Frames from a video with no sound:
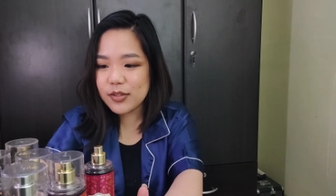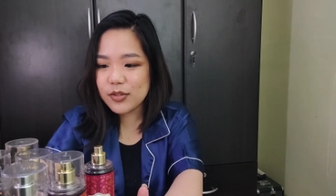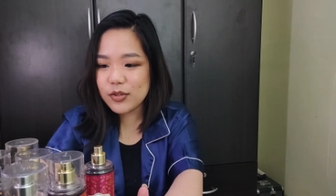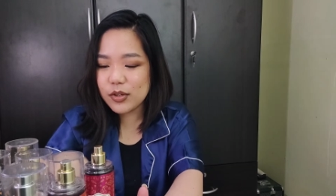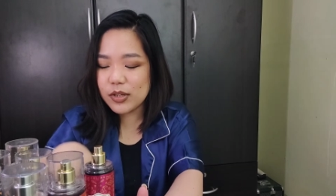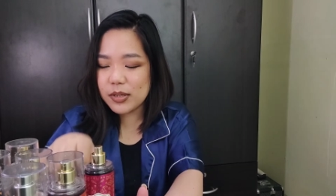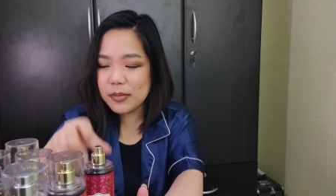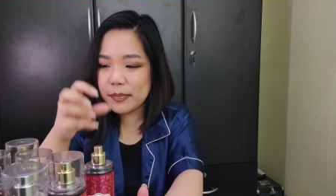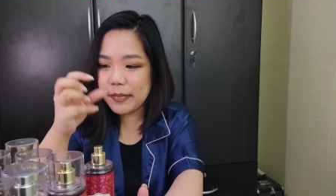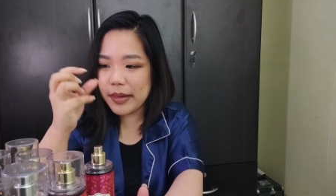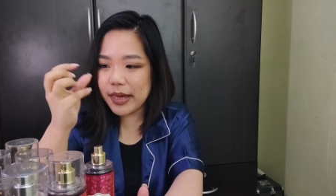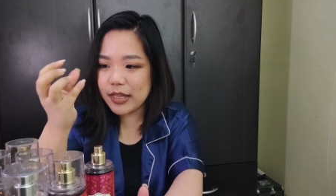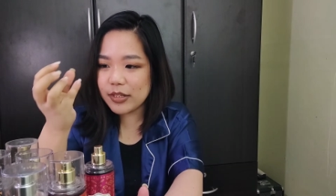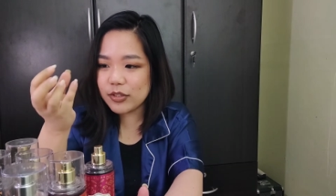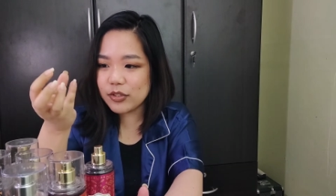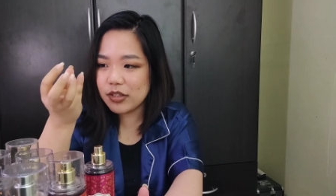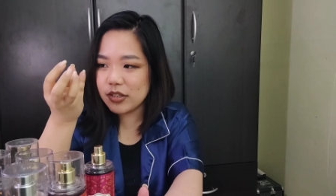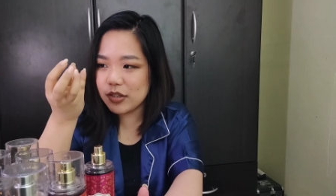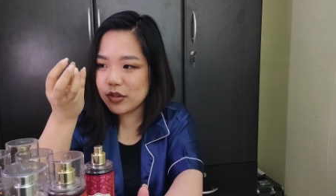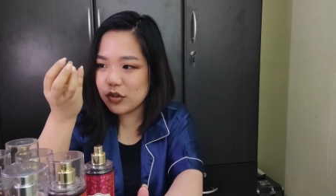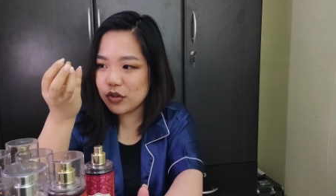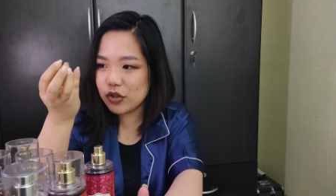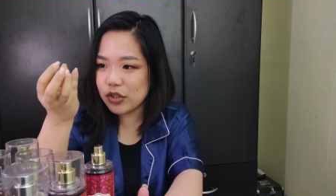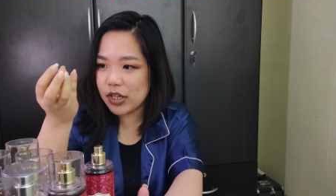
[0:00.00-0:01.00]
So
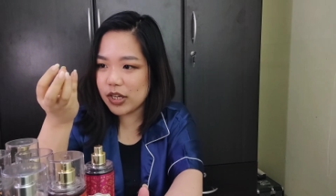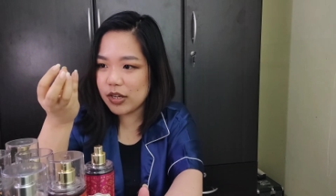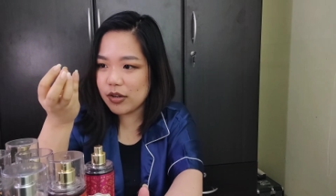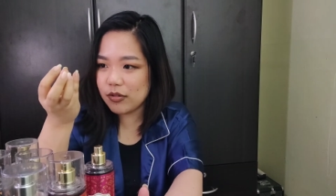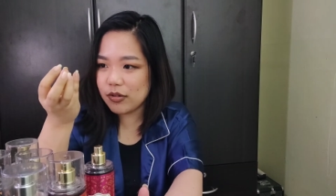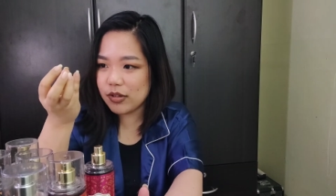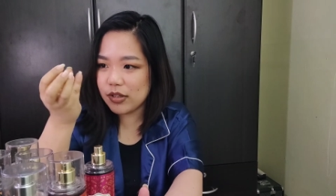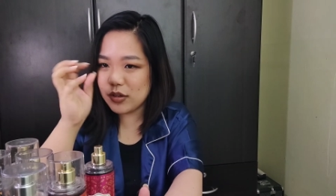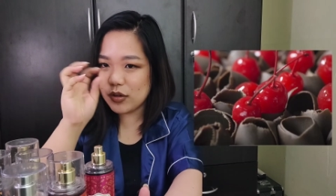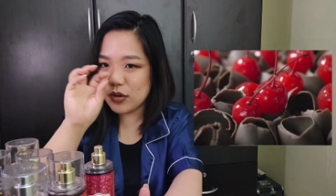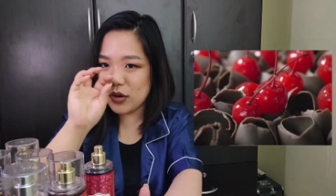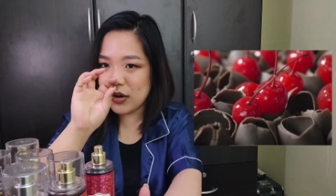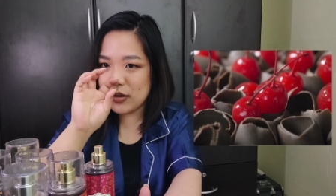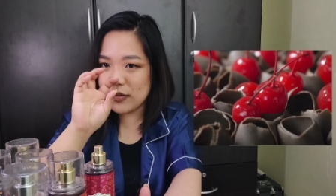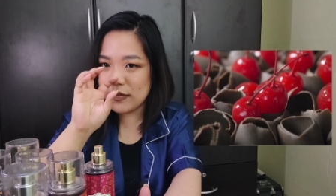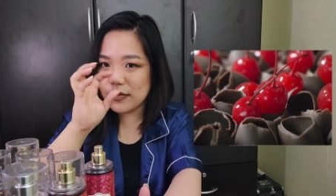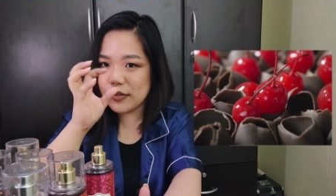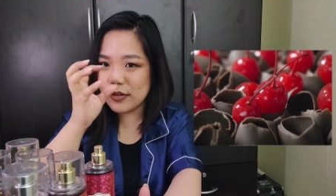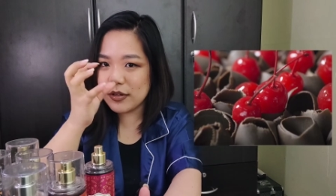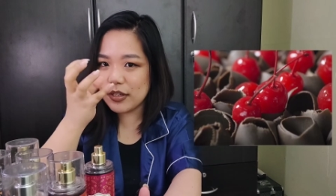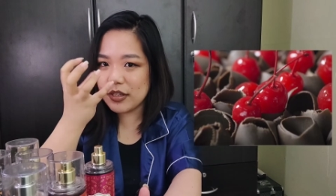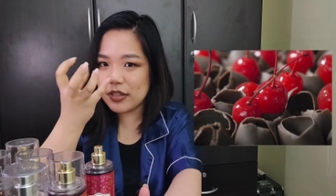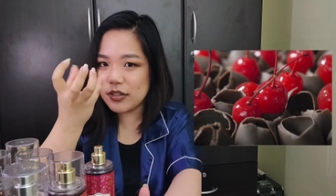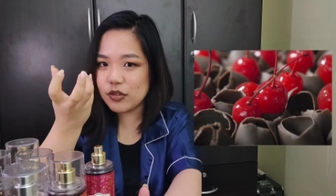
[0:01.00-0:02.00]
imagine a cherry
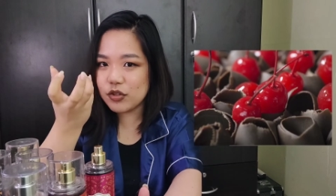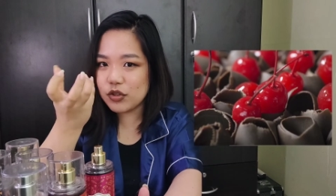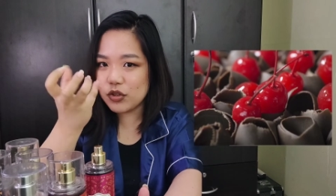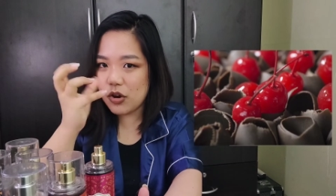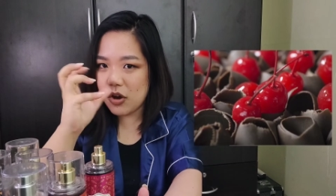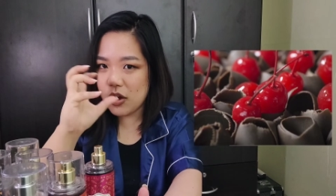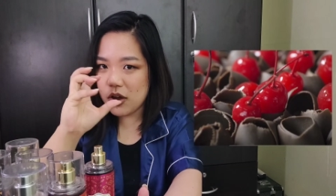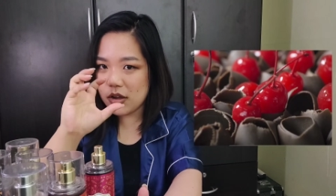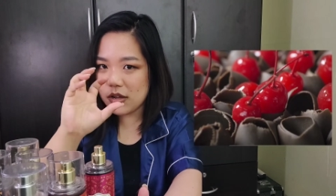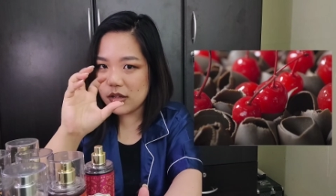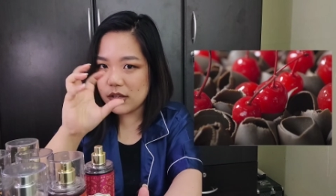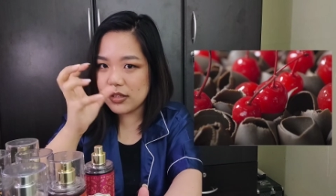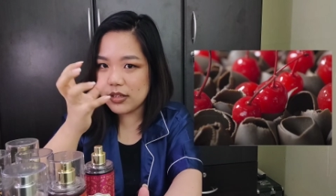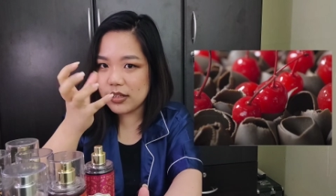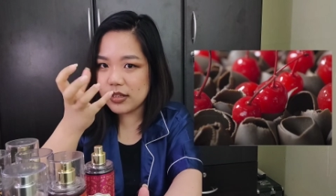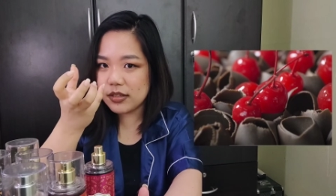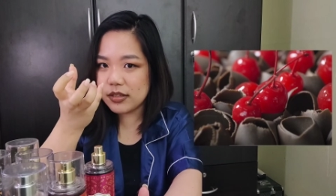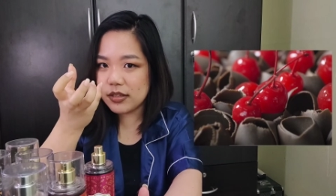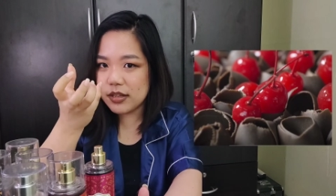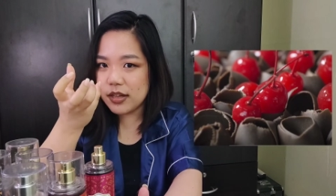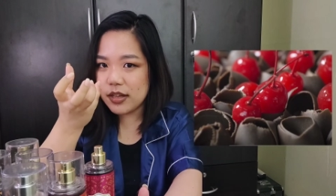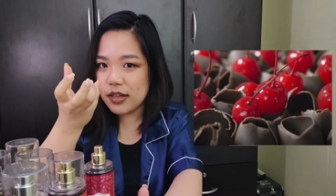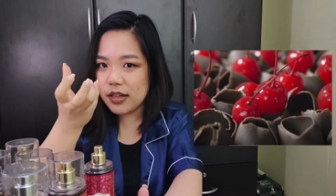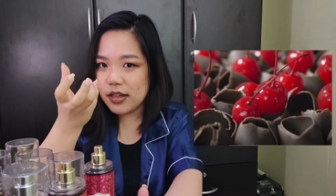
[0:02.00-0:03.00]
covered in
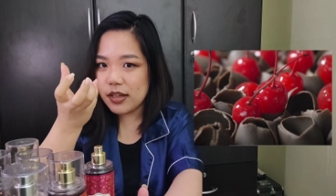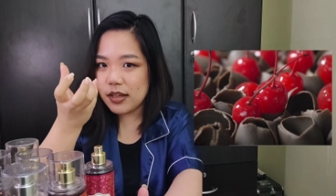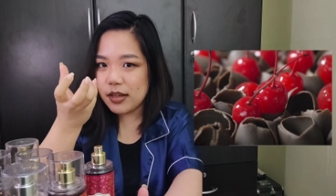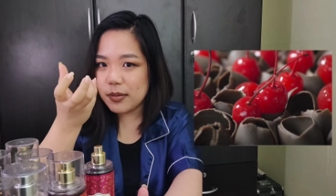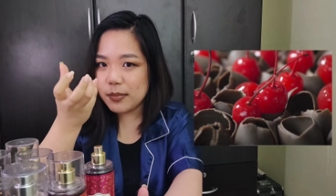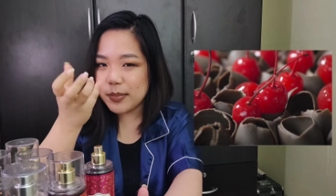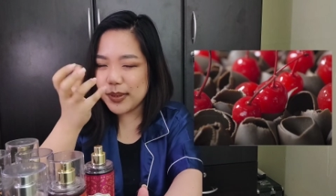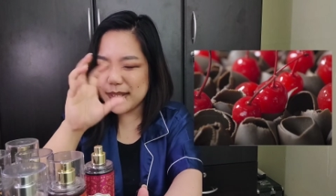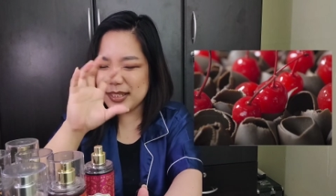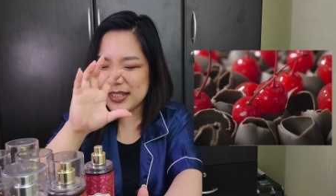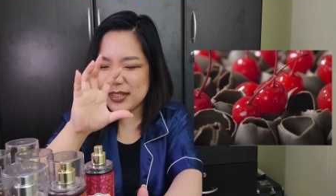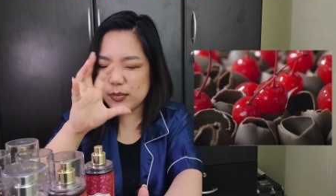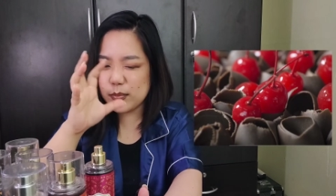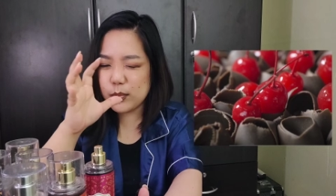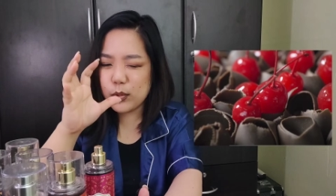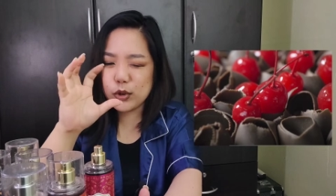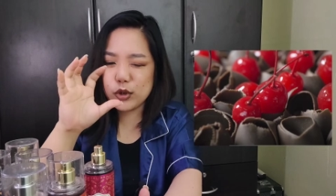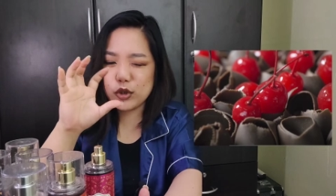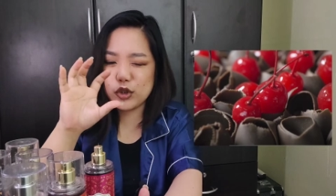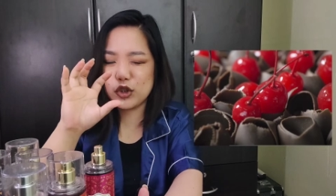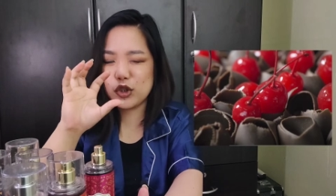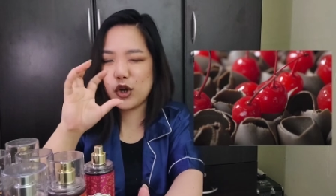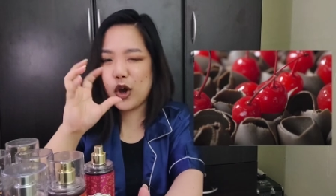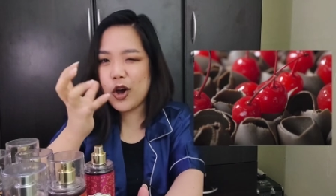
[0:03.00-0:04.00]
chocolate, but it's
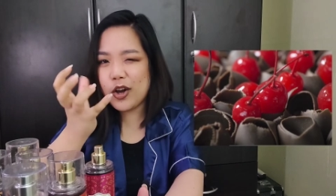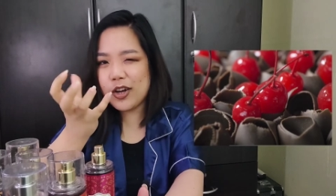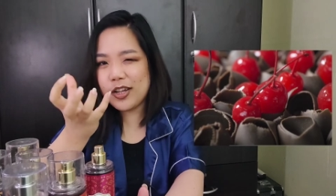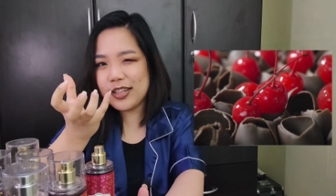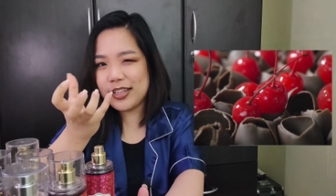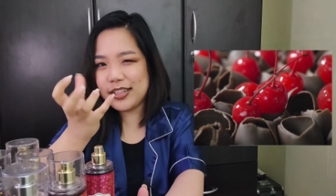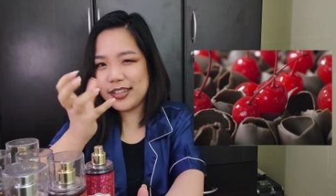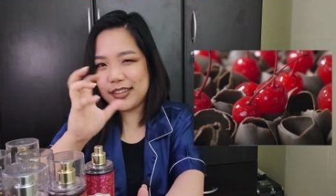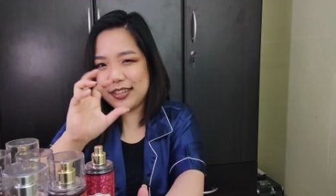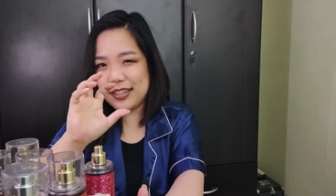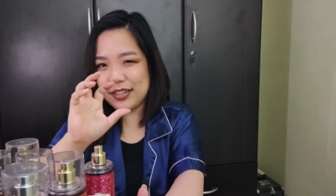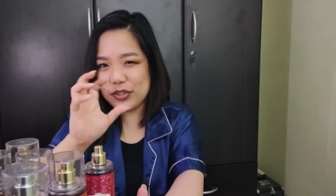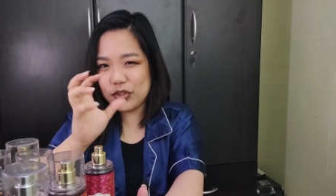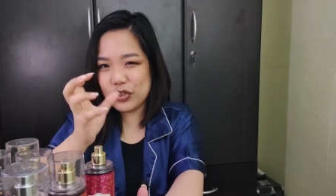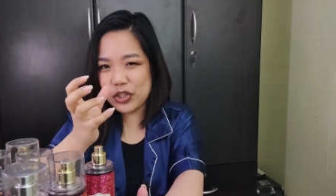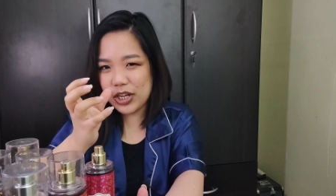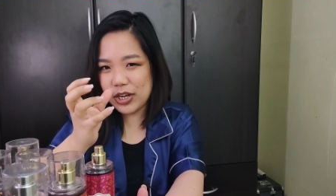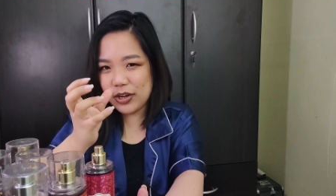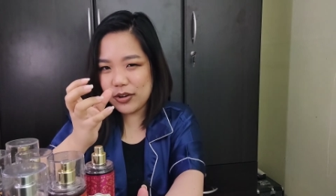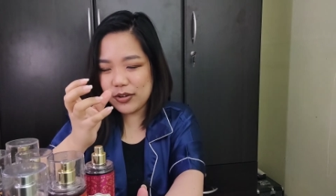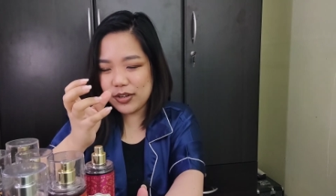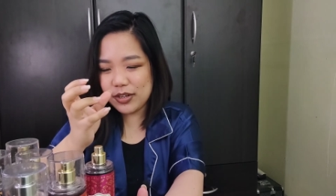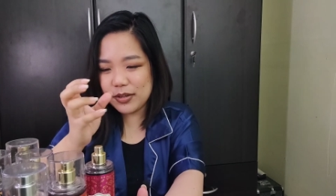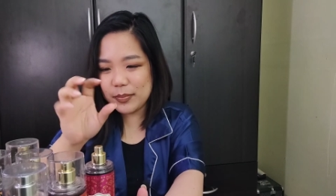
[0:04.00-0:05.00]
more chocolate than
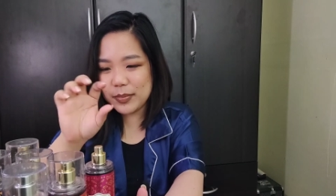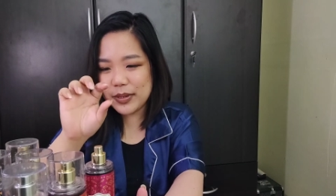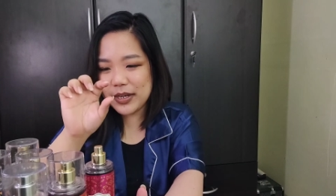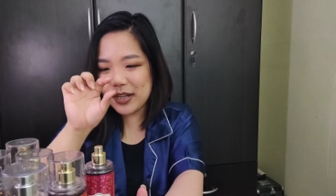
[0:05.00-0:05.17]
cherry.